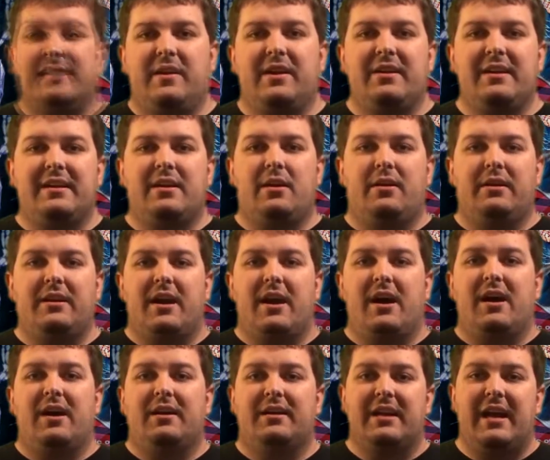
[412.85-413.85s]
Mary
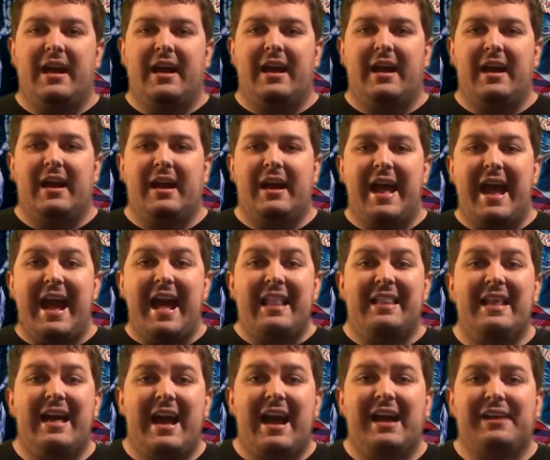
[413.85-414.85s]
Cotillard, uh,
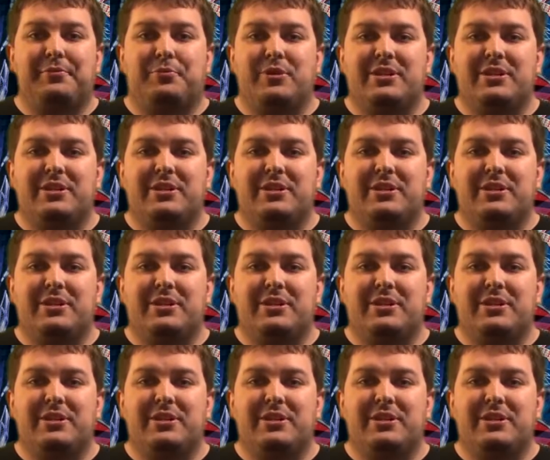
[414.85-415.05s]
Allied,